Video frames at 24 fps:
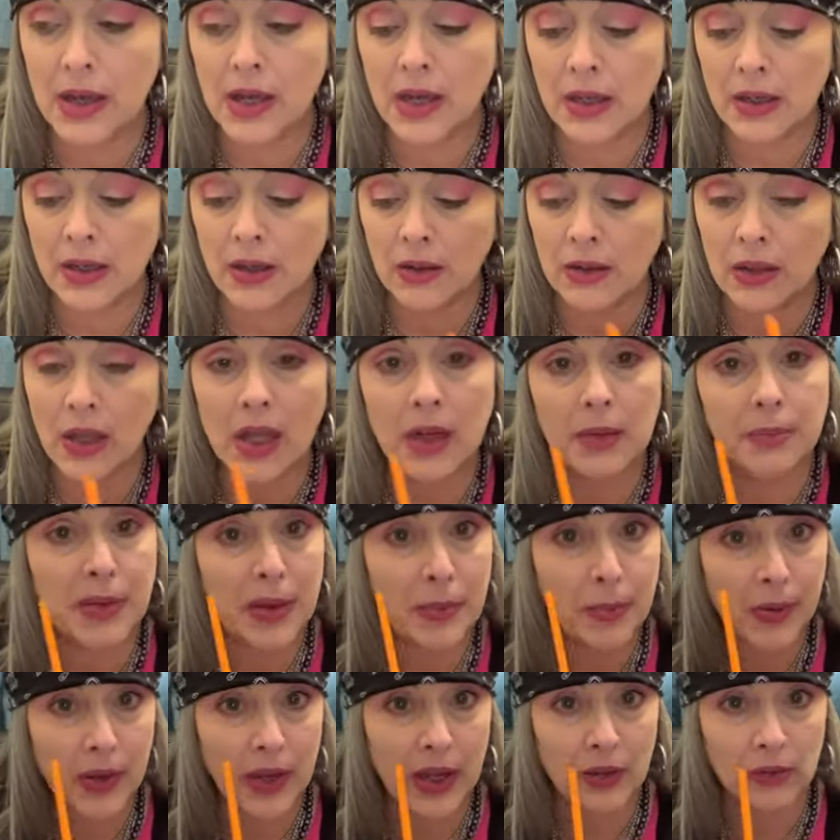And a lot of
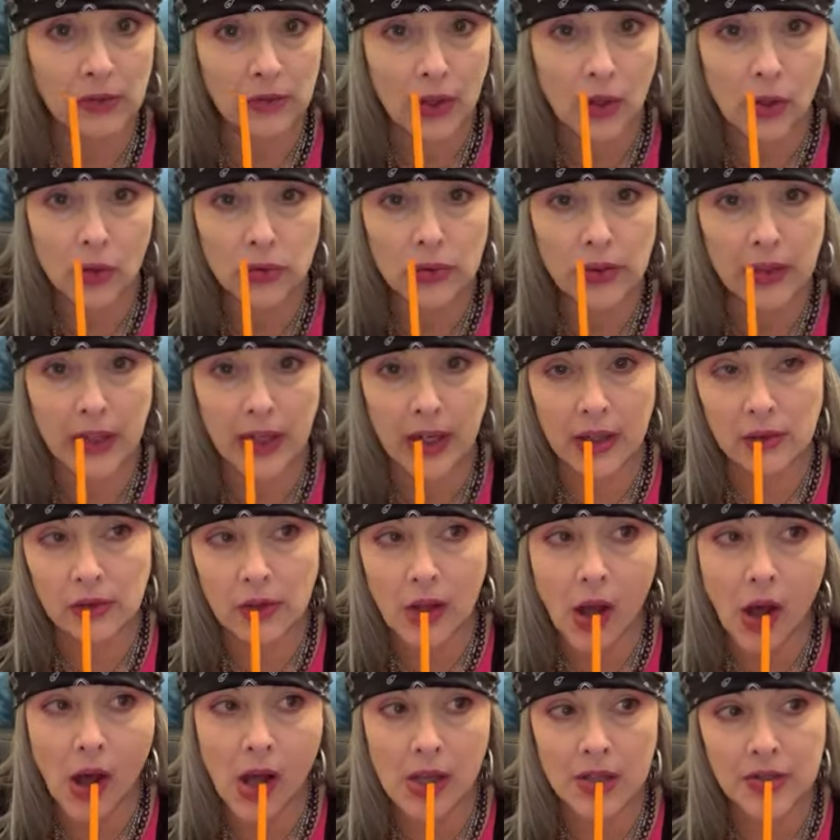people get lonely and
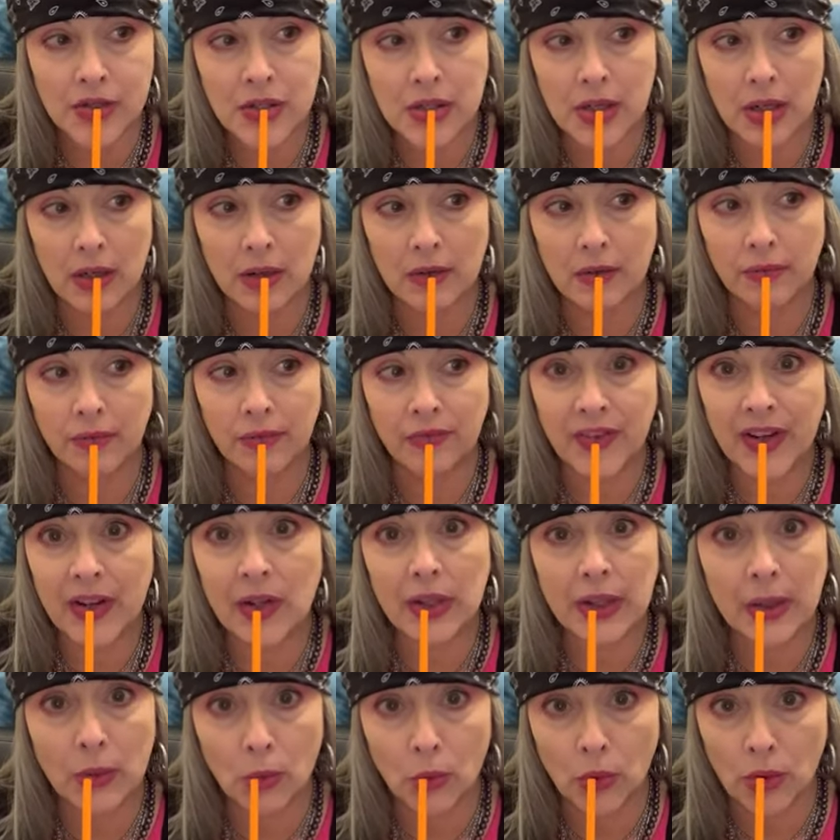lost and
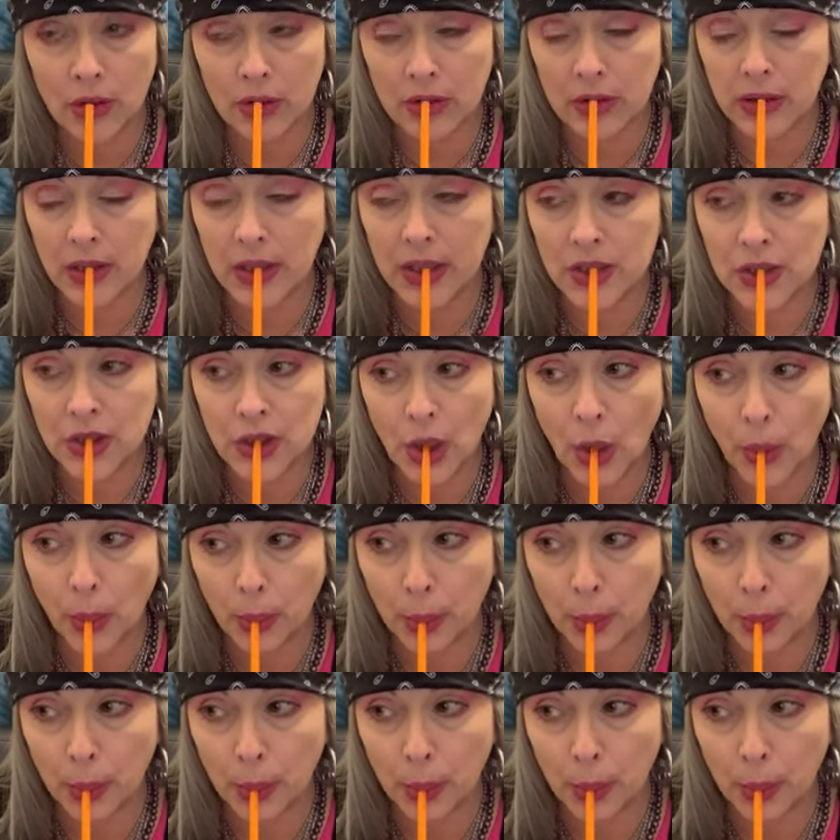feeling worthless.